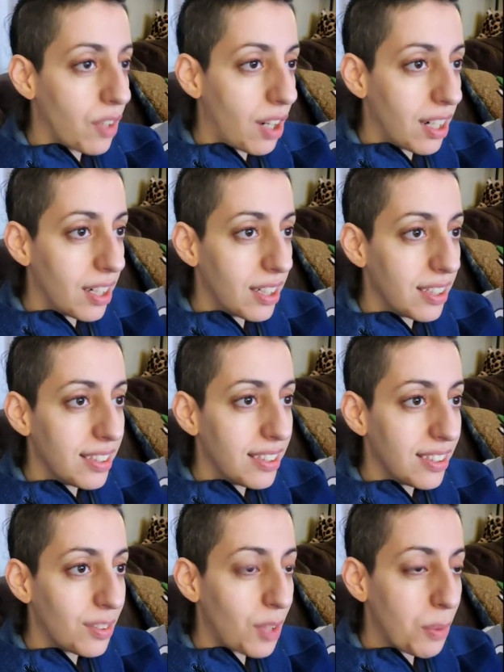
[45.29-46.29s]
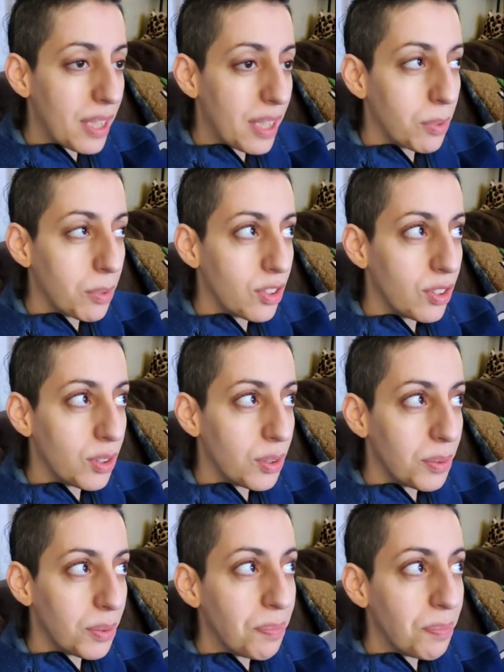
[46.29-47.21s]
card. So I was able to...